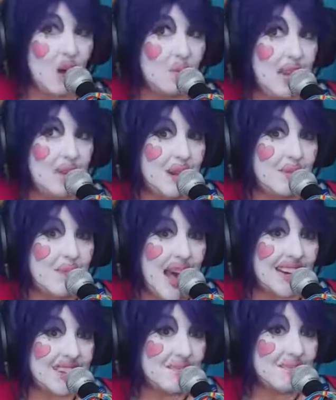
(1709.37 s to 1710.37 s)
We went
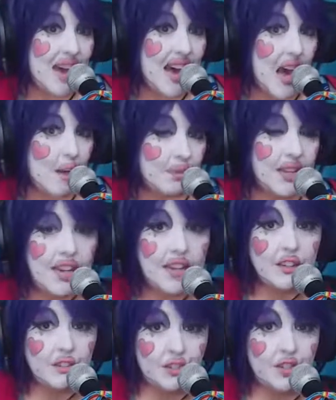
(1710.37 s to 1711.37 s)
back to my
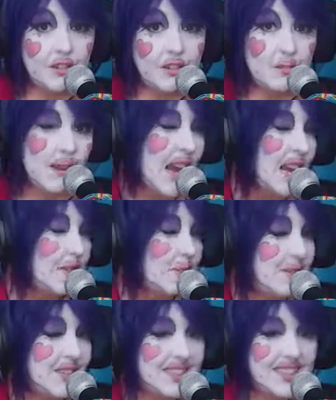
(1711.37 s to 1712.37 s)
place, showed her my new
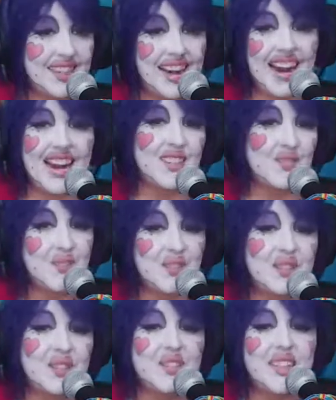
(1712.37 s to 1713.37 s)
bookcase full
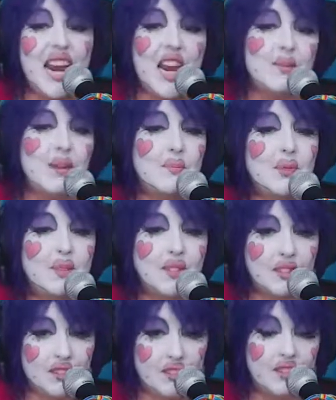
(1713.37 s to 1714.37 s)
of gaming
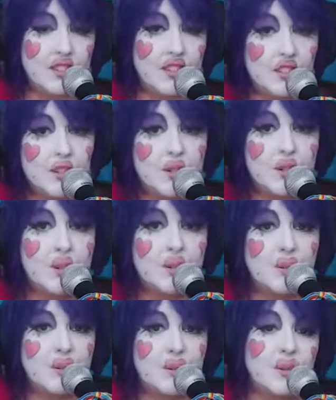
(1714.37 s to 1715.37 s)
books
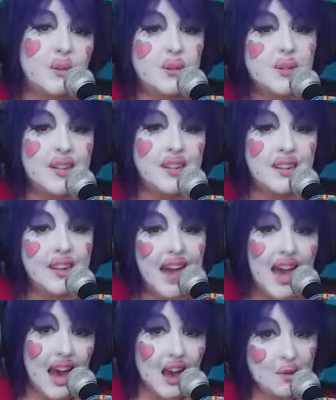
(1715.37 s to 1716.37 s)
galore.
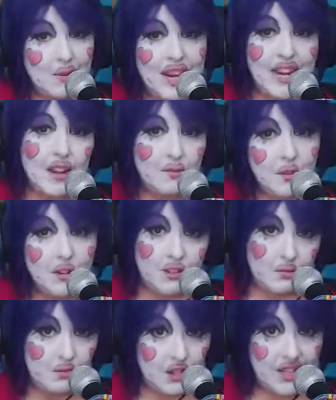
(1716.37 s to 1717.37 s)
I went out for
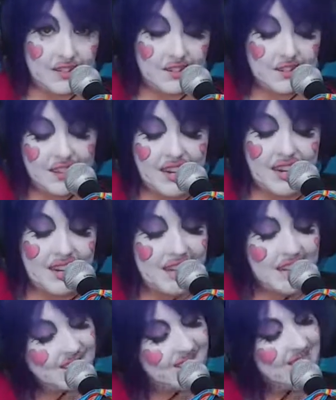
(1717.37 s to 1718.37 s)
some Cheetos and I
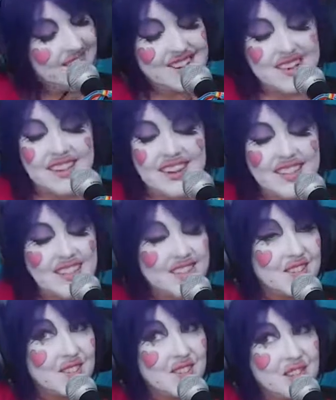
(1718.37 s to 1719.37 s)
guess you know this
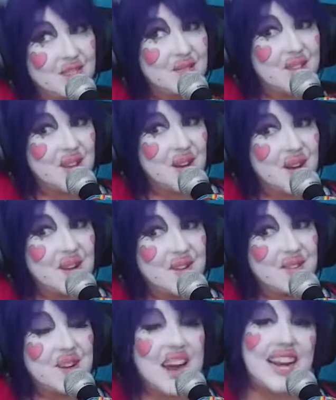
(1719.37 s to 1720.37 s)
girl, she was
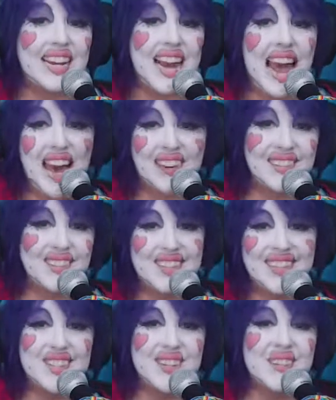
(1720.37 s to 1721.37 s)
already out
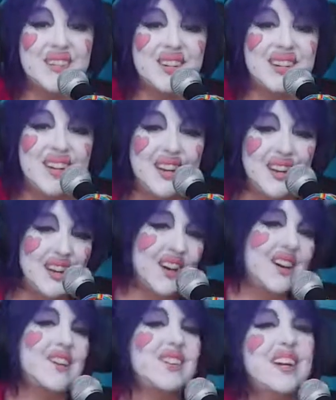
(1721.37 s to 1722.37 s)
the door.
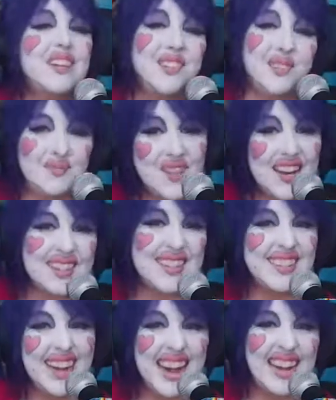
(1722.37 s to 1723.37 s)
Oh, she was a
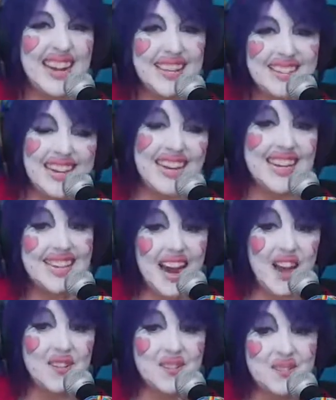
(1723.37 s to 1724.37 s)
D&D
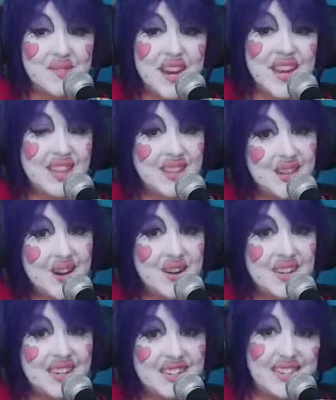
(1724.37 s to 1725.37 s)
cowgirl with a
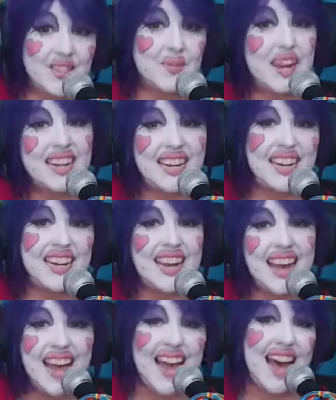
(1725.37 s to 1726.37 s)
loaded D20,
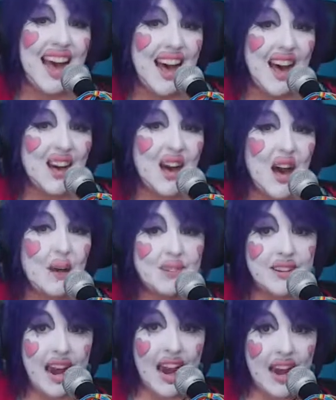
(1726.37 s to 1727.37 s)

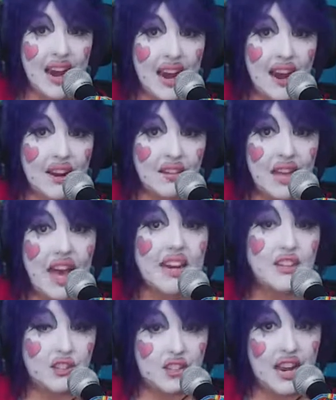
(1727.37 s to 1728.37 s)
auburn hair
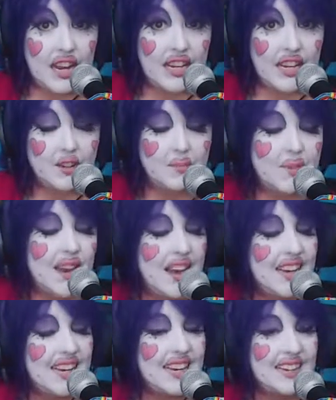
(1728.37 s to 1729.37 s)
like a shiny new
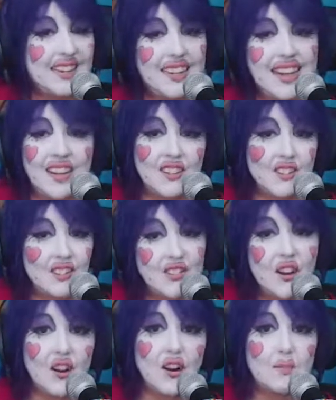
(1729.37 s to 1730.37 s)
penny. She
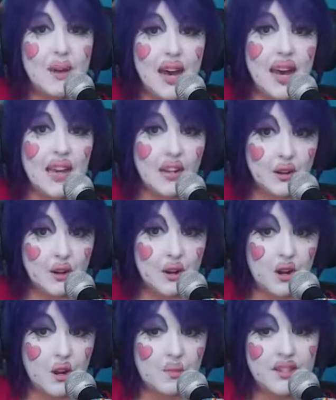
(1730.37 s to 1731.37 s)
stole my
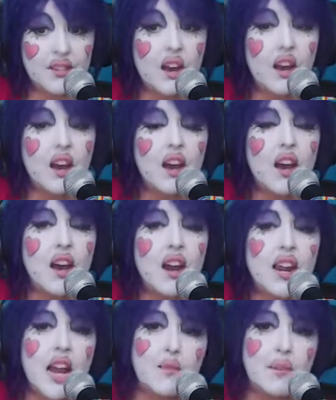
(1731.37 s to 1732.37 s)
core book's
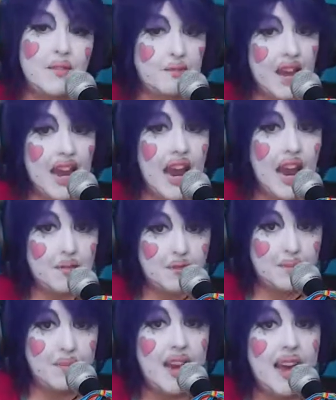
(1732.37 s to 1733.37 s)
heart and my
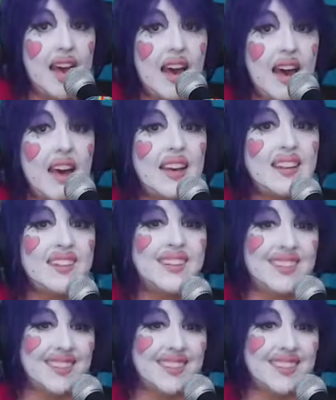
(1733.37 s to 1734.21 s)
favorite pen.